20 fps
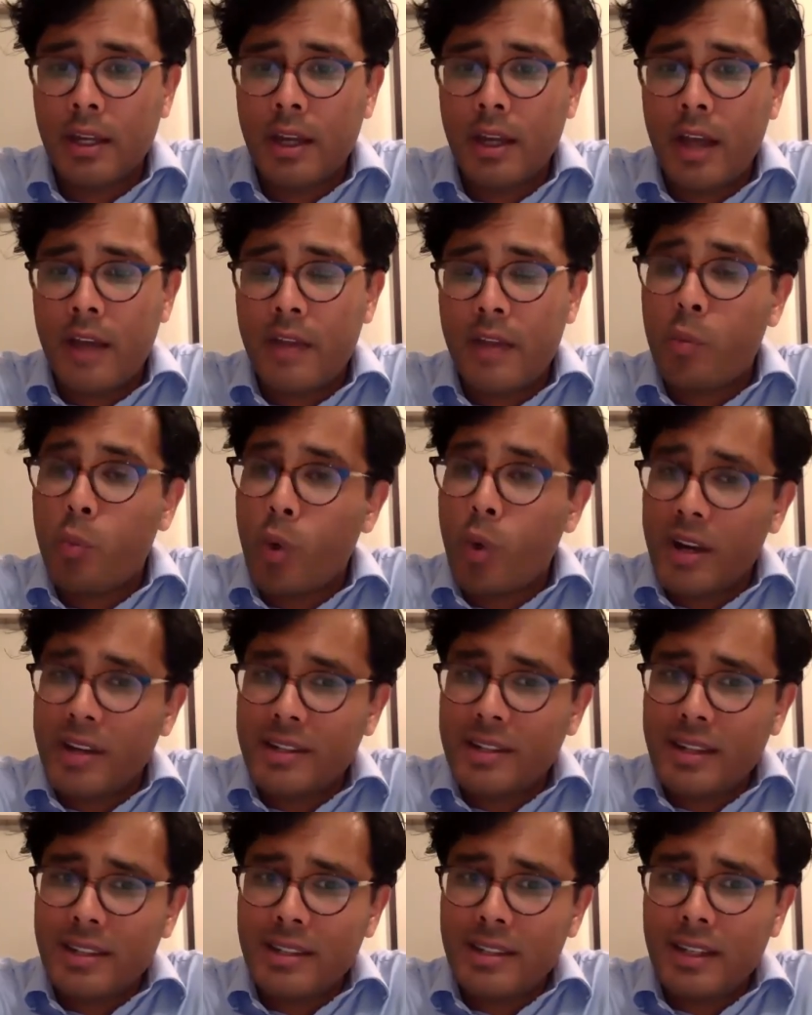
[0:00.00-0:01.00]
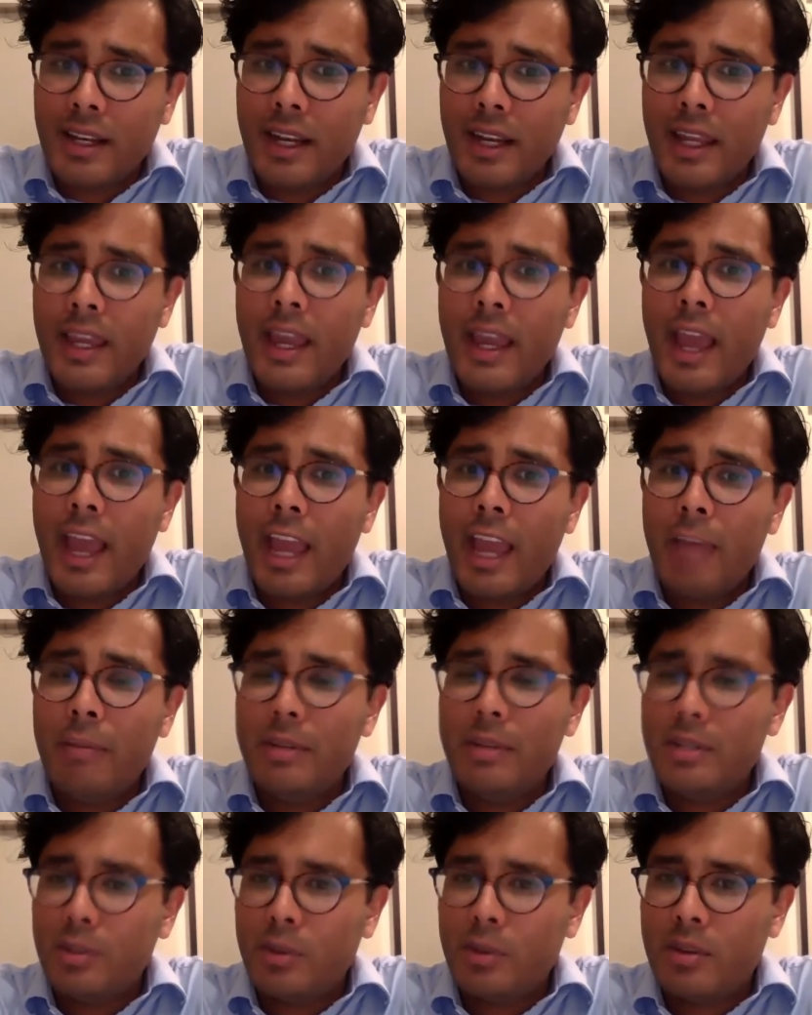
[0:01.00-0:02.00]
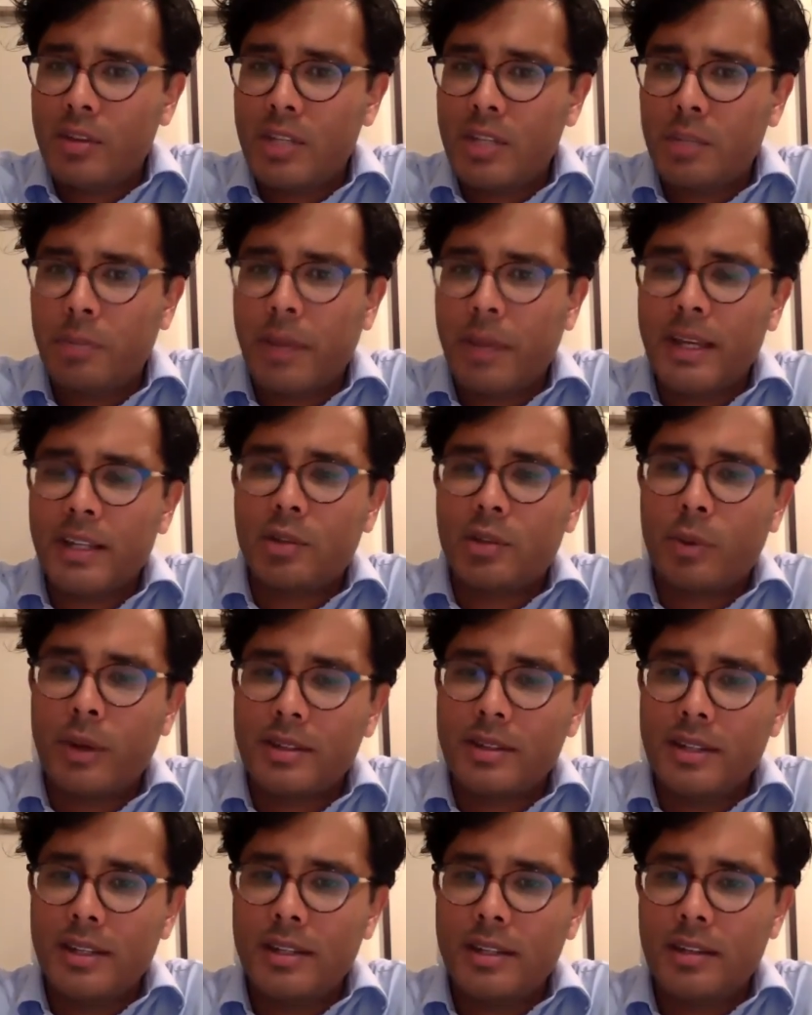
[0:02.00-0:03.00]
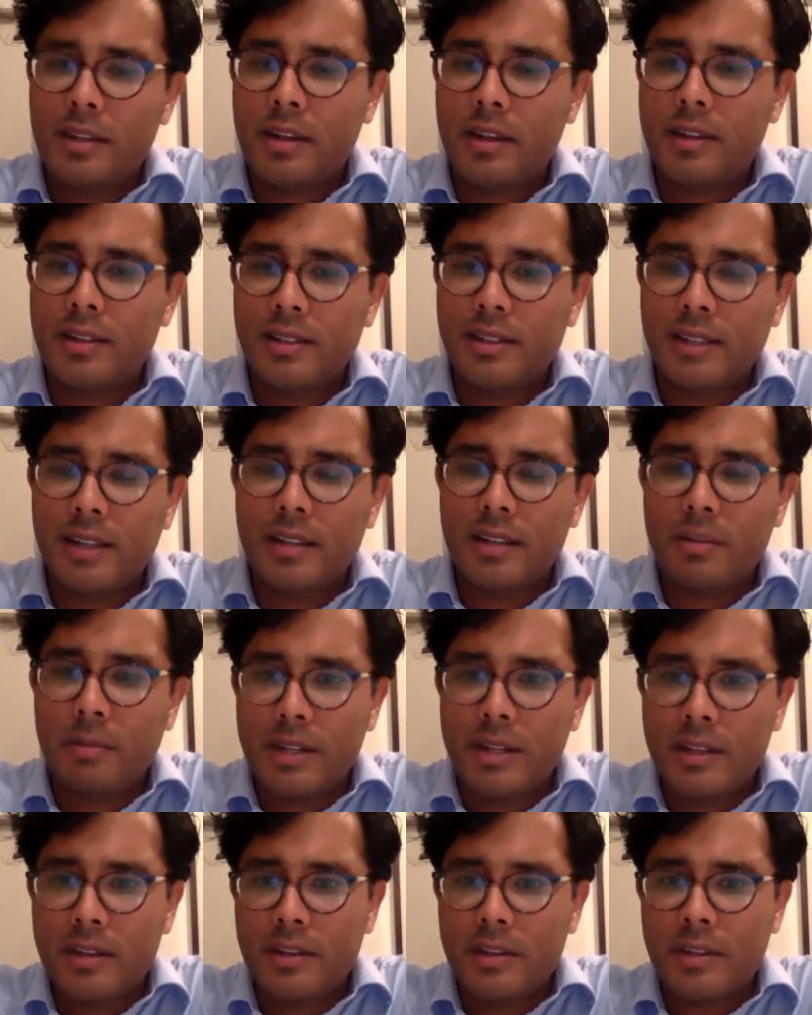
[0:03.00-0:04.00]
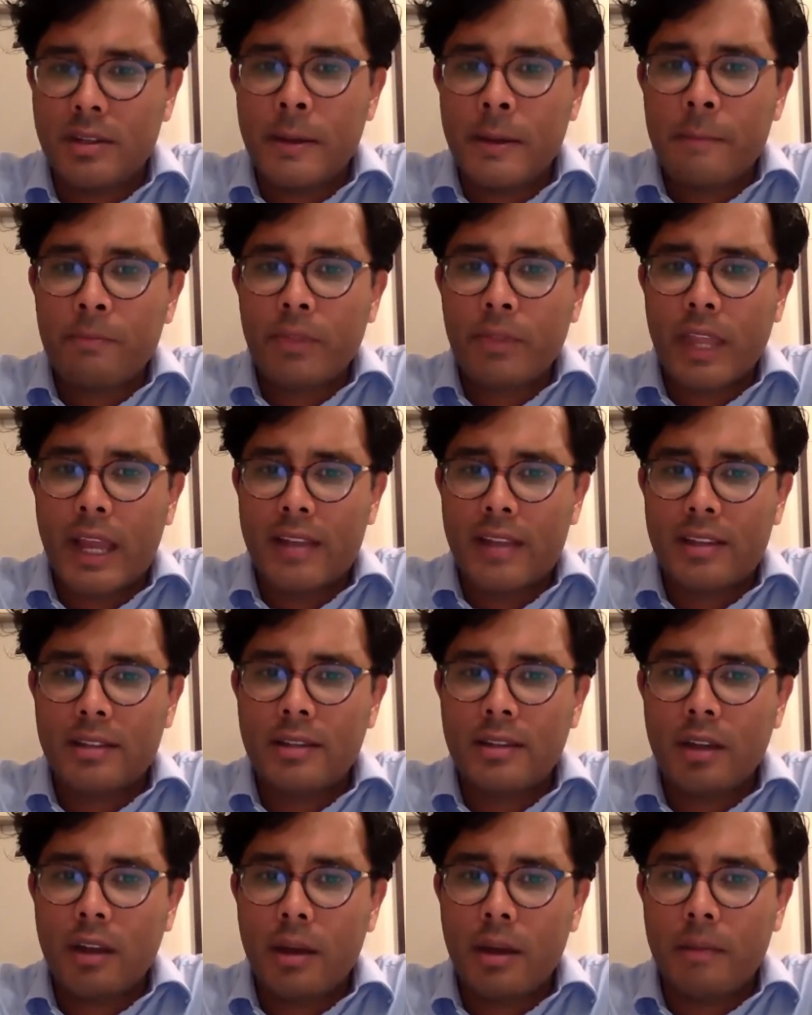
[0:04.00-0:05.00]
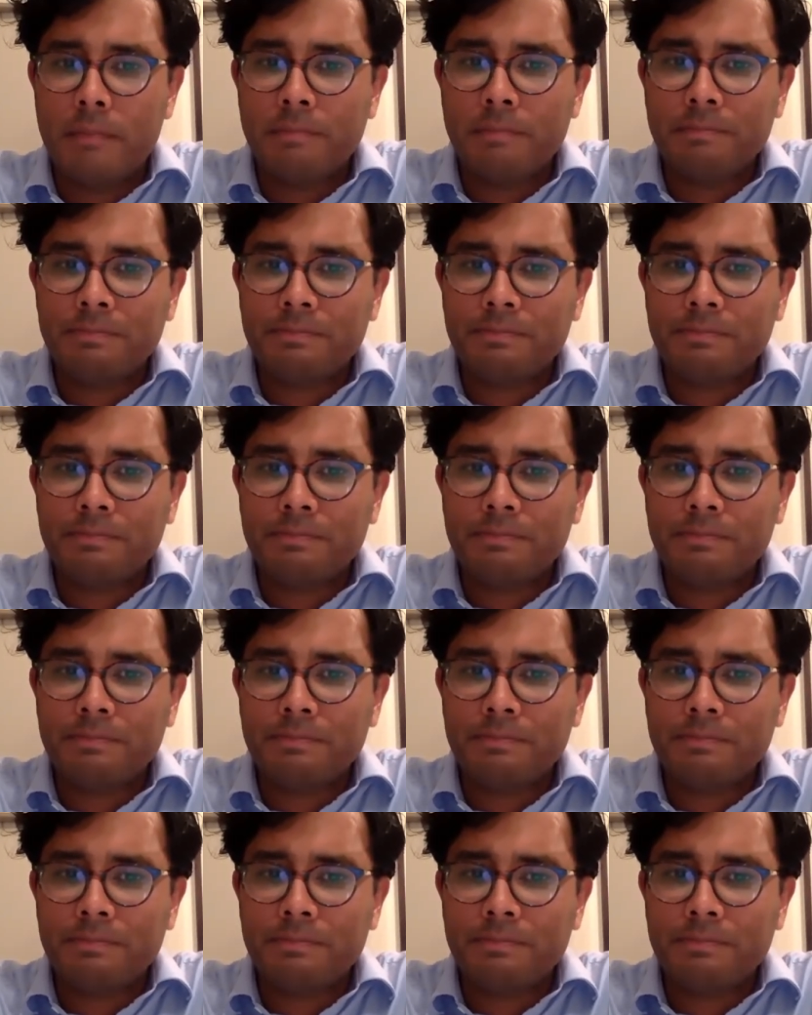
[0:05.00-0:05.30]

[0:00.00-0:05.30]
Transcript: I then work distally, aiming to inspect 20 to 30 centimeters at a time.